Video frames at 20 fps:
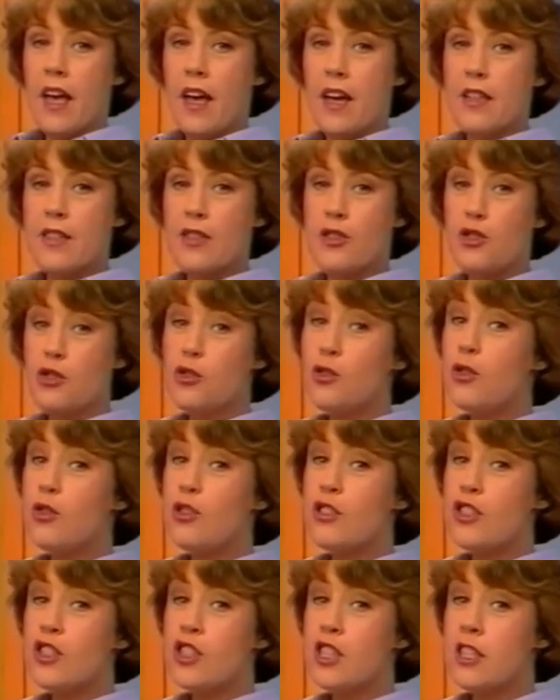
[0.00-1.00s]
and
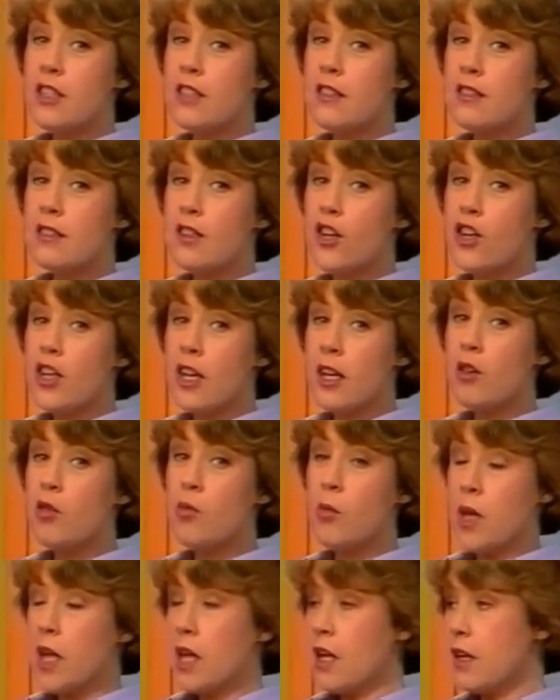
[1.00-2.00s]
George is going to help
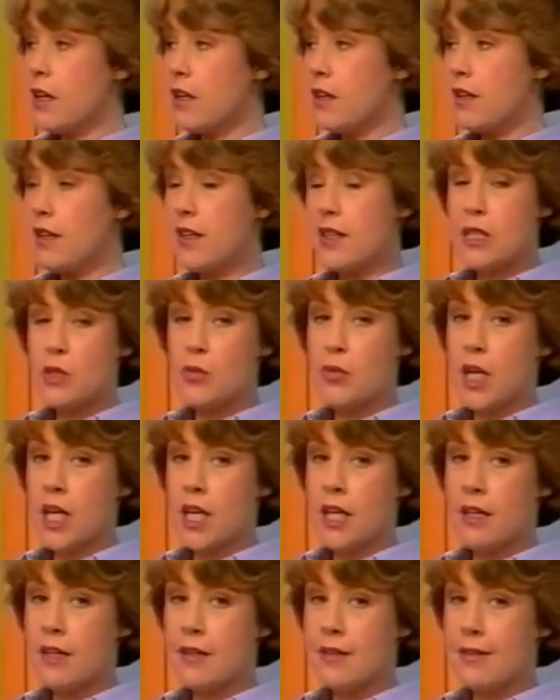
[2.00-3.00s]
me. I think he's ready.